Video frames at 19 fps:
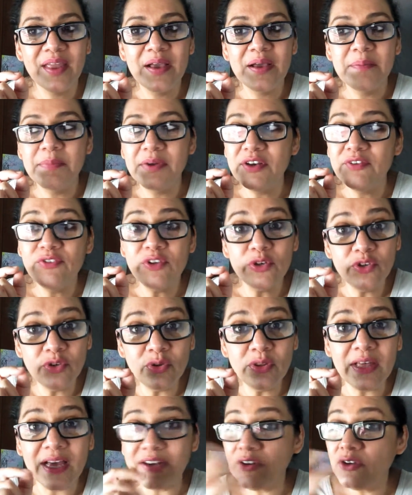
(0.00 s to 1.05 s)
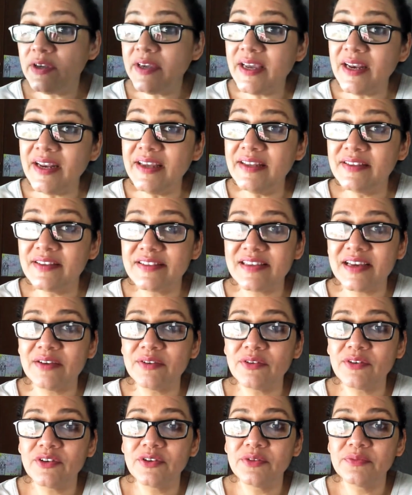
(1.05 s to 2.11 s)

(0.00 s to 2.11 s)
But if you do that, you're killing the sound.